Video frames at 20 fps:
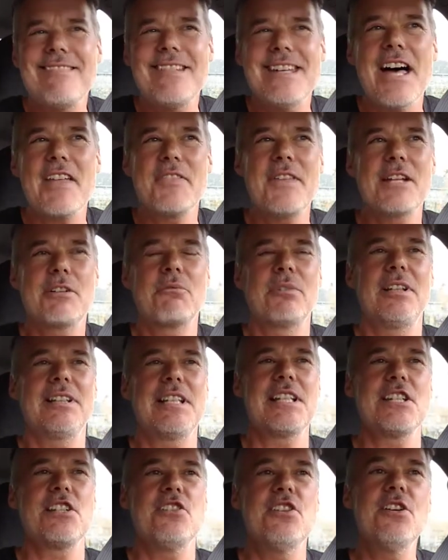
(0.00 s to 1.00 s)
nothing
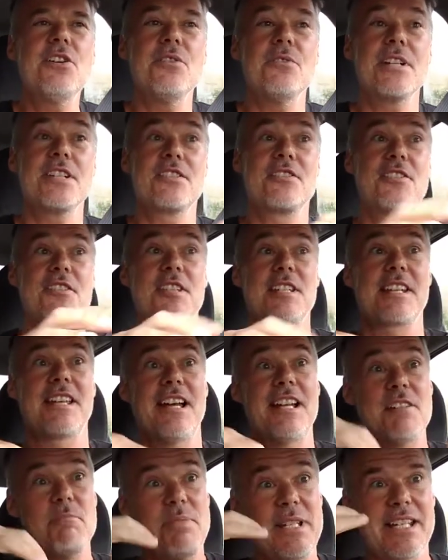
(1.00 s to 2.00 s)
really new. It's just
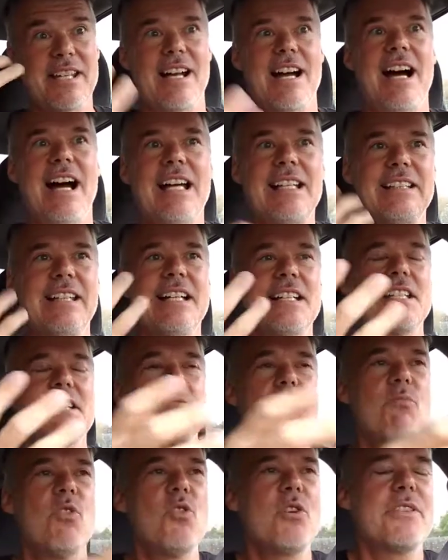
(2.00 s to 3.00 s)
kind of being
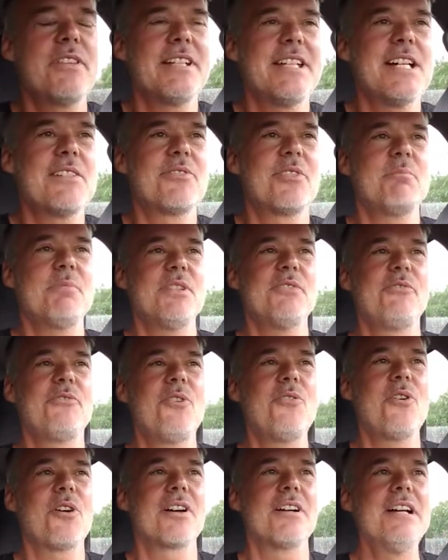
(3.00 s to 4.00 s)
highlighted more than ever
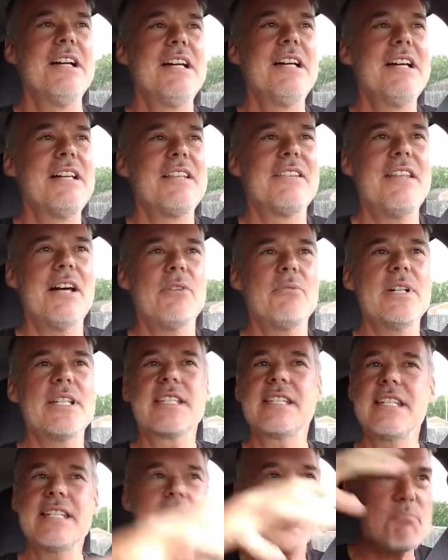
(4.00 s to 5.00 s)
before that we
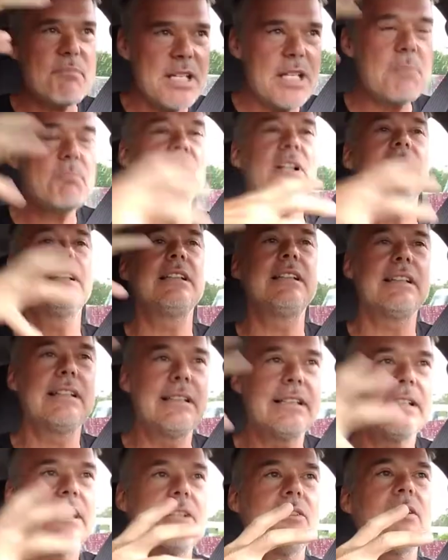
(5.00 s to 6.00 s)
see that people
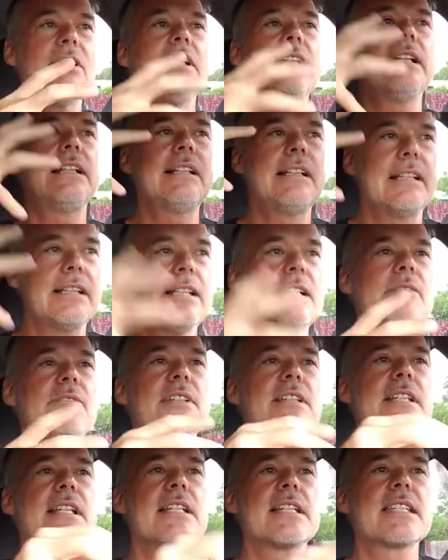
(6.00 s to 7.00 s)
literally live
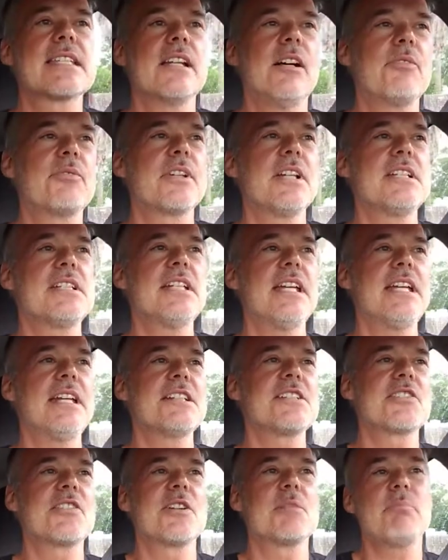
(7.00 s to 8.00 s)
in these
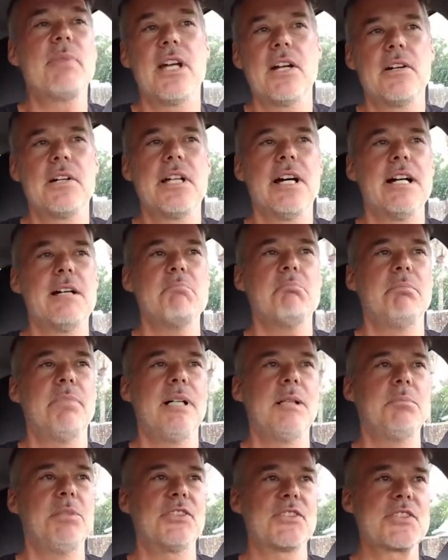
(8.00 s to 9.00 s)
self-contained sort of paradigm
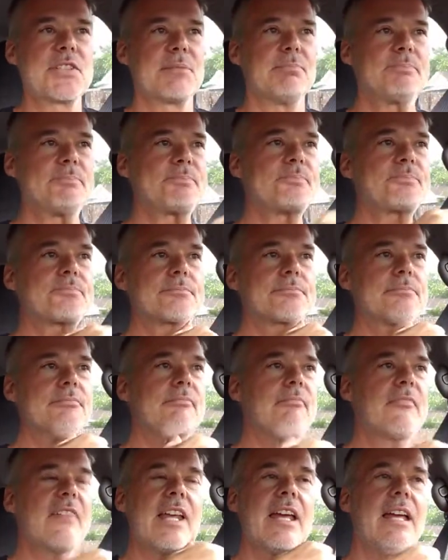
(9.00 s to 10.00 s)
bubbles.
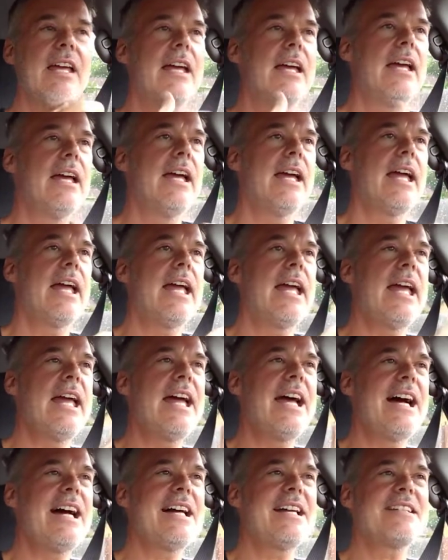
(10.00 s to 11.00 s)

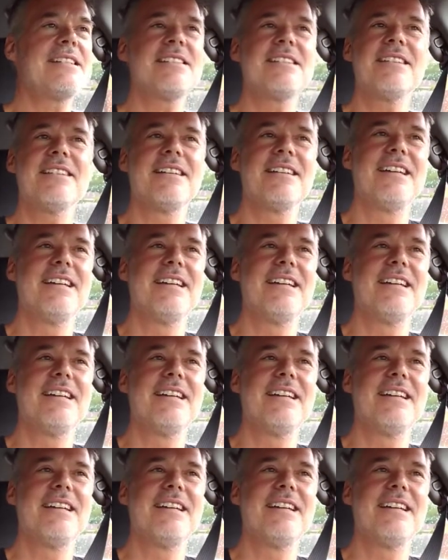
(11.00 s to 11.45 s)
And